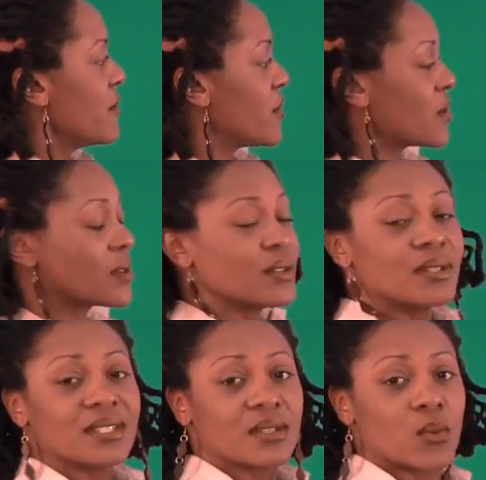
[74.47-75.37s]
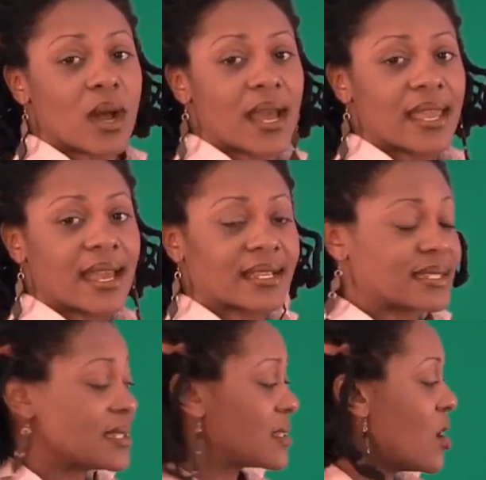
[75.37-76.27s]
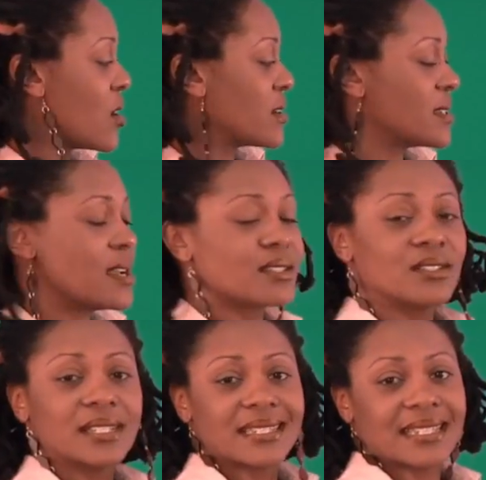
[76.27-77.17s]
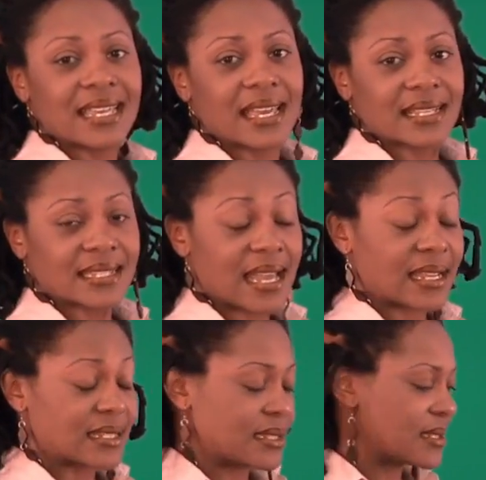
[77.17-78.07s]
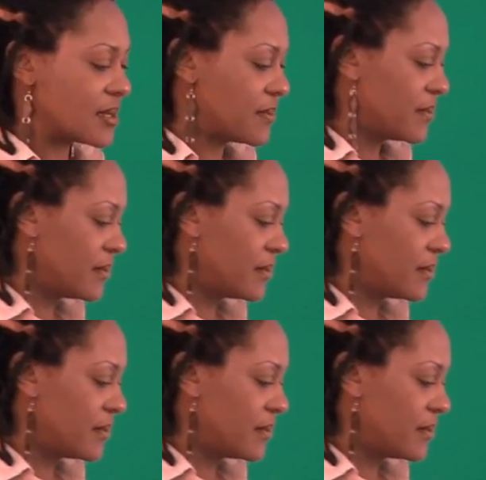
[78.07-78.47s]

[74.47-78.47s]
Vertical is the y-axis, horizontal is the x-axis.